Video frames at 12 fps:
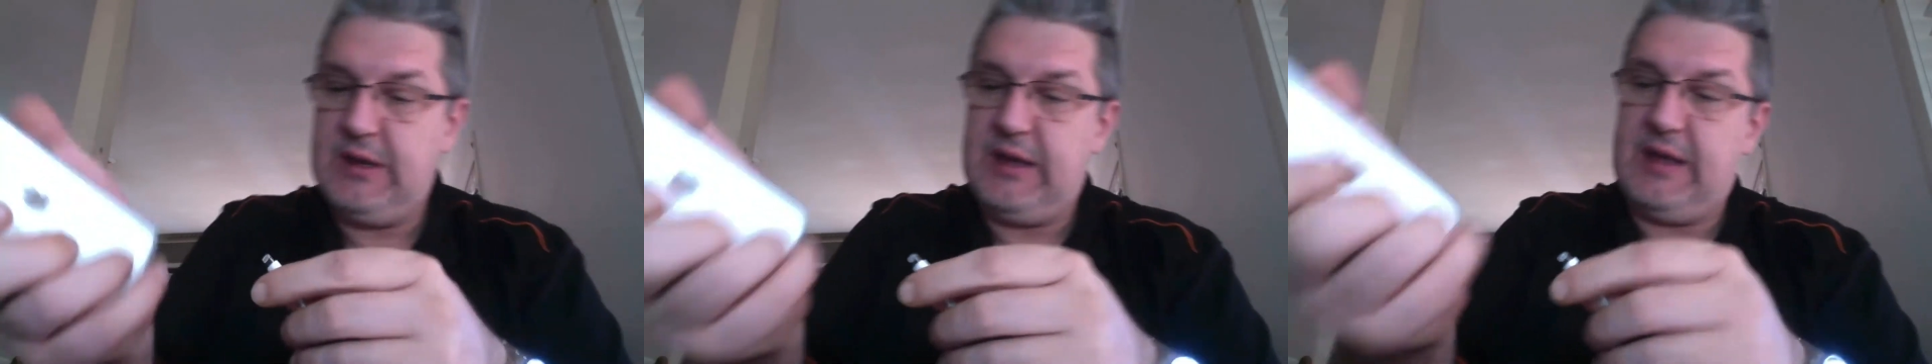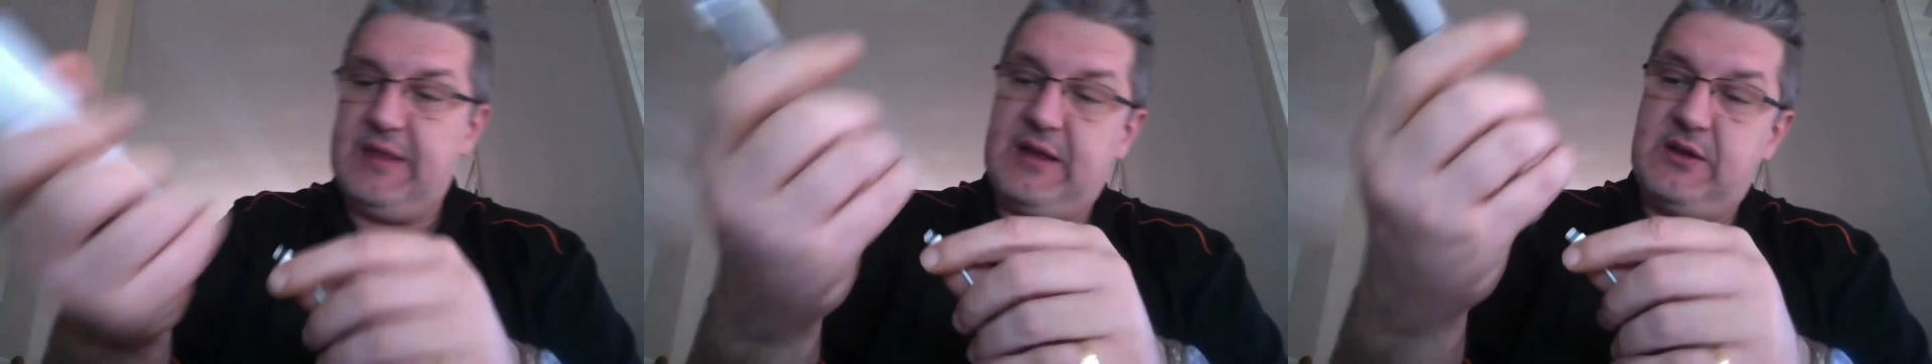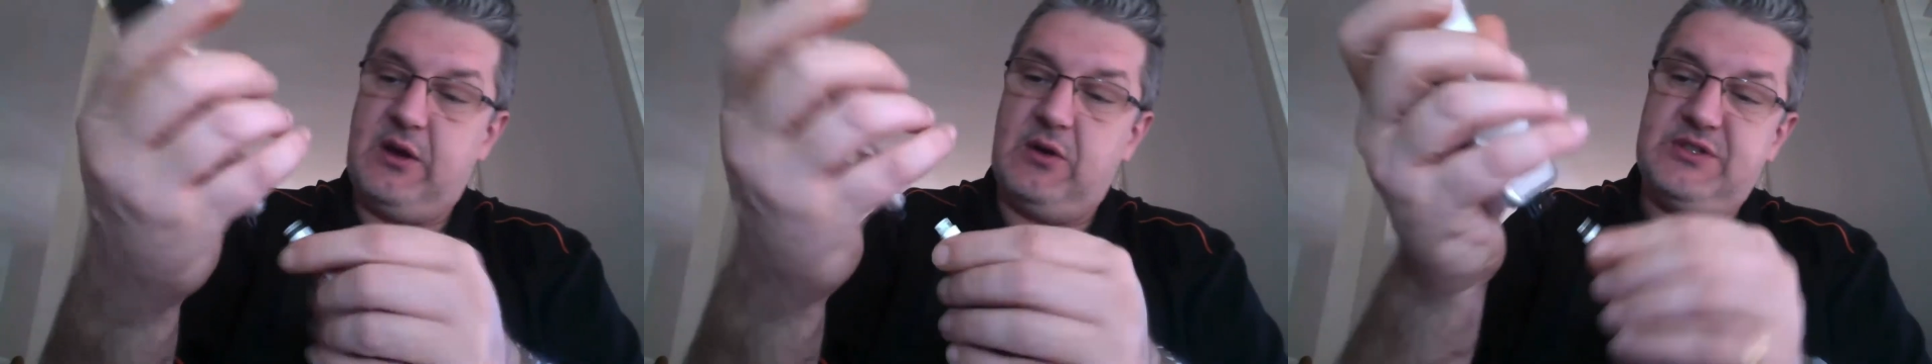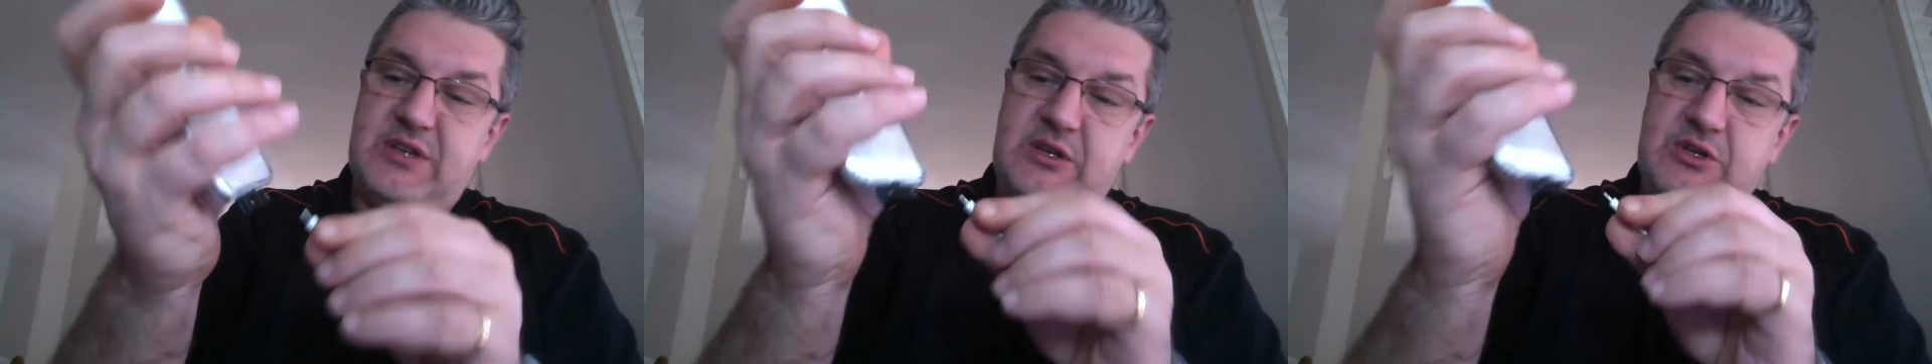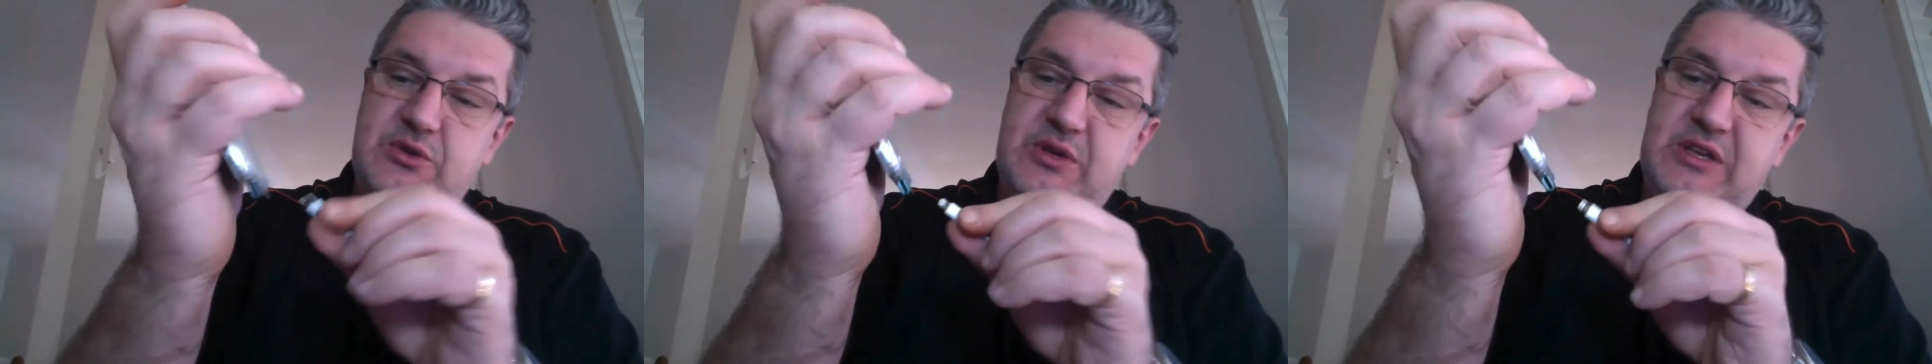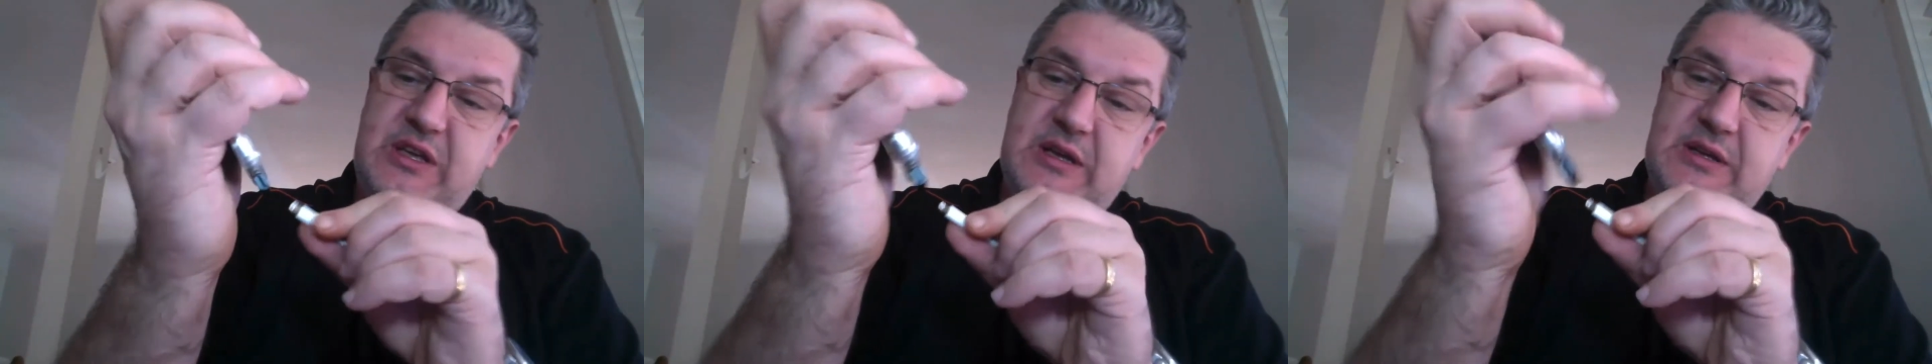And that goes into
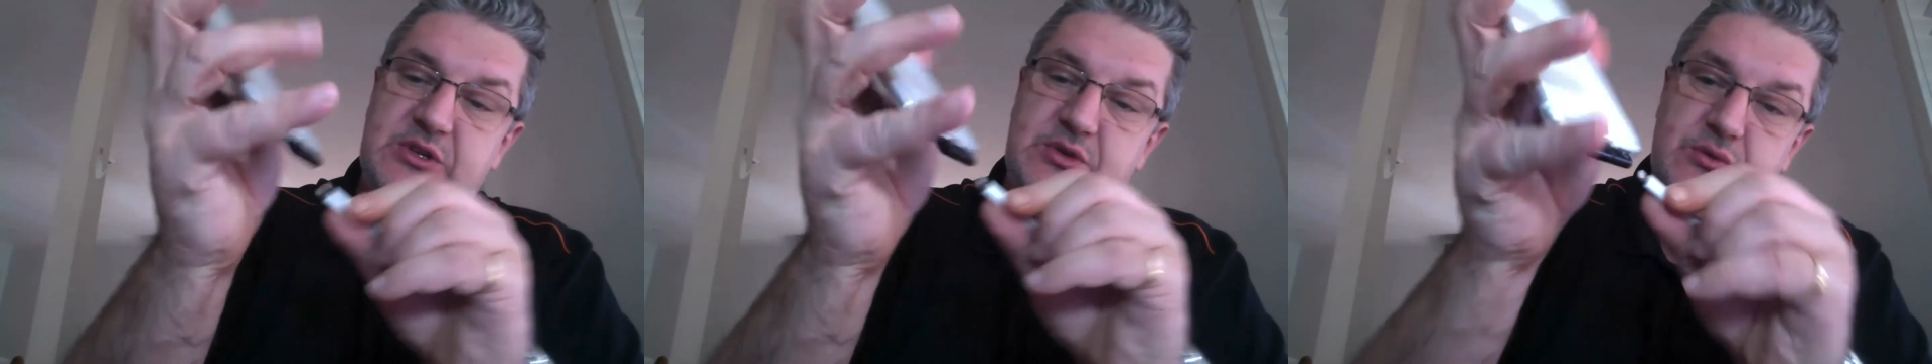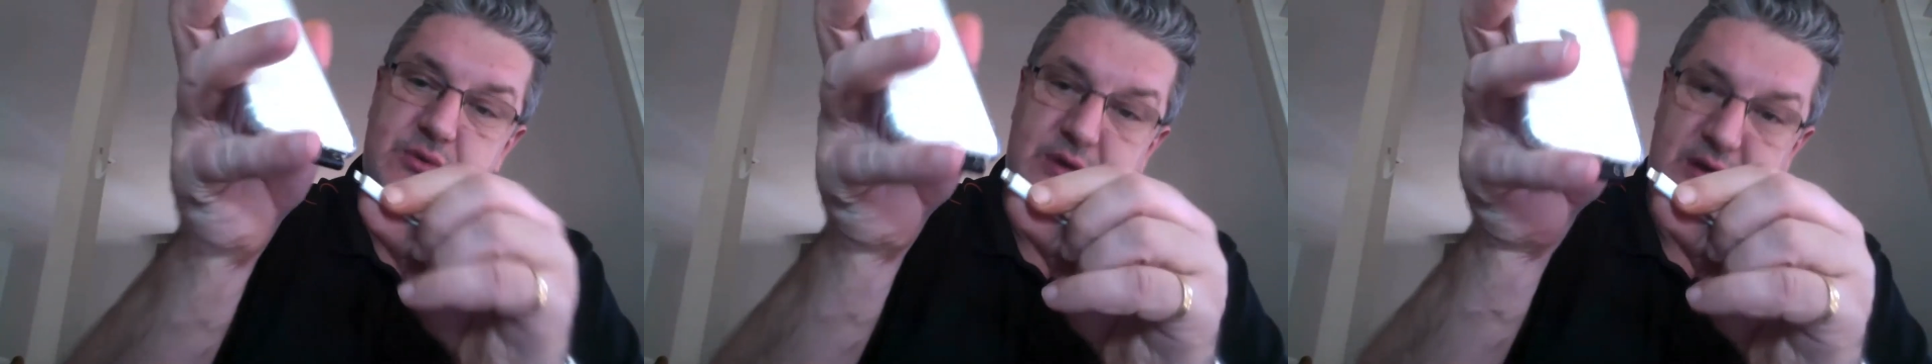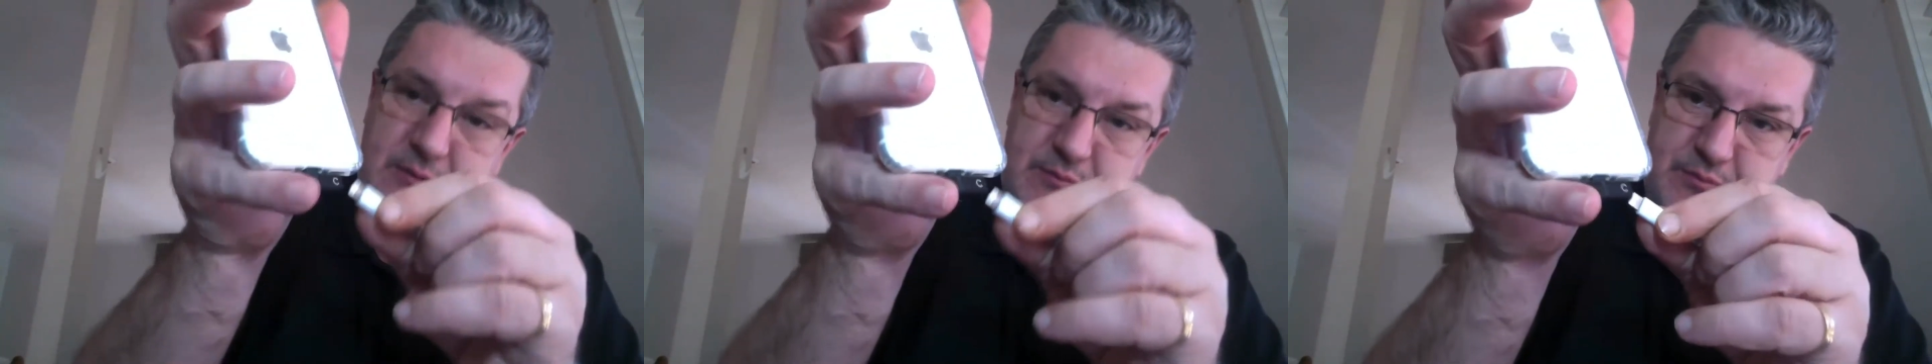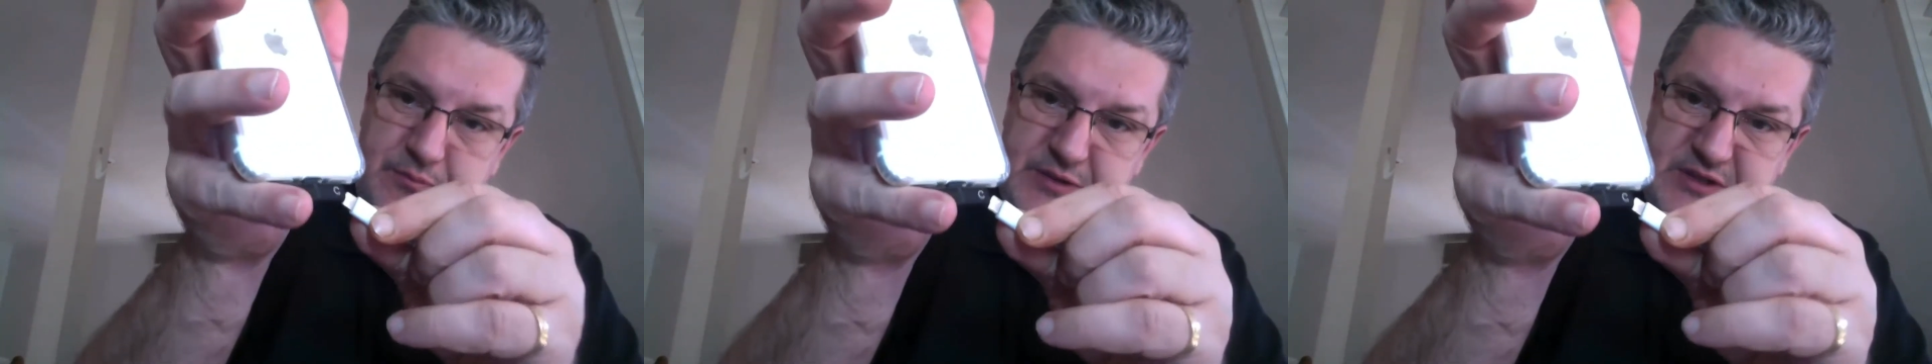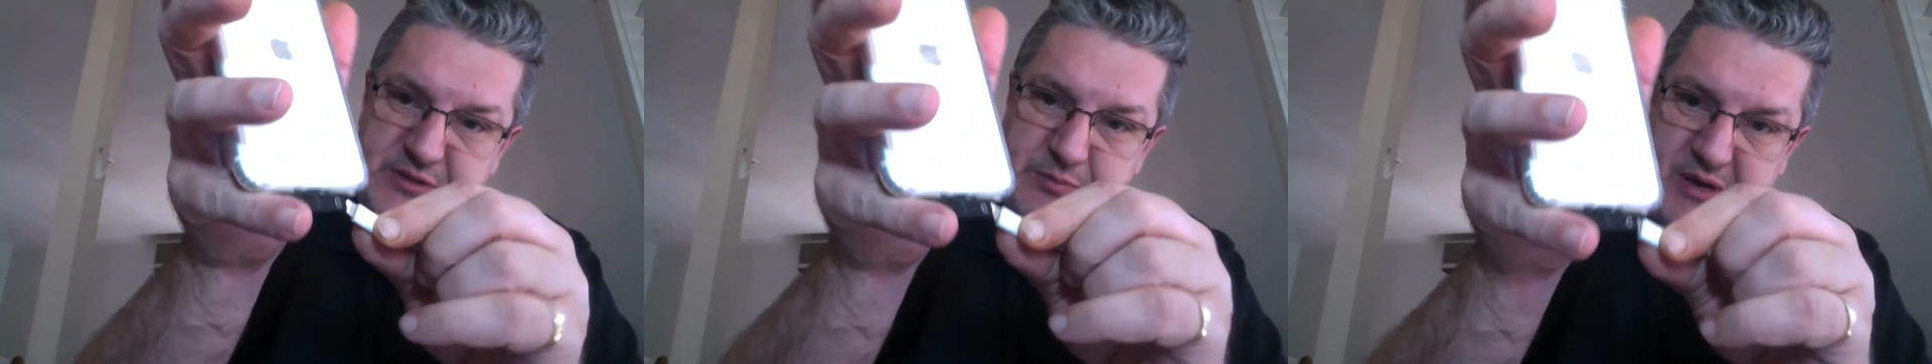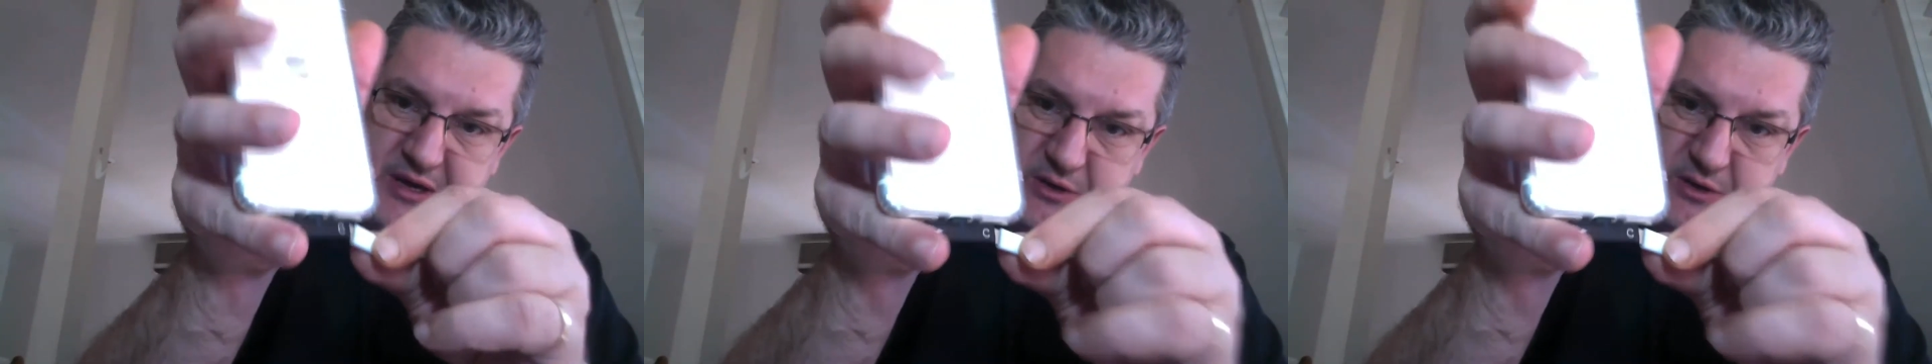here, into this part